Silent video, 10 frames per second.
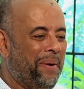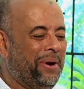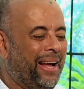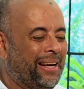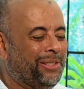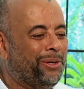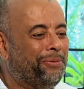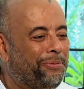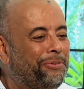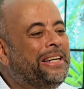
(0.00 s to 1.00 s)
I'm going to ask you
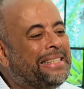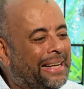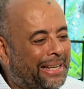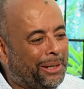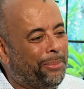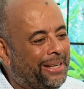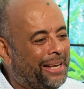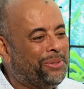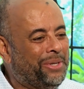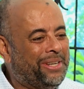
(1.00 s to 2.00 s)
to freeze a little bit
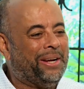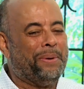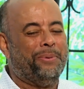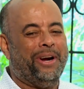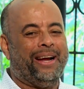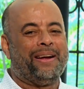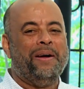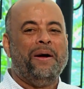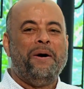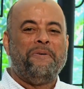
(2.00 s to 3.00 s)
as we take a break
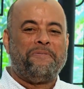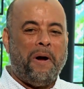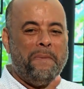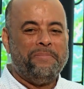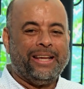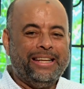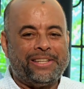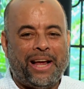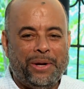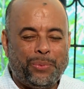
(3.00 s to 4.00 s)
from
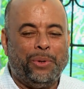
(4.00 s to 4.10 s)
Insight.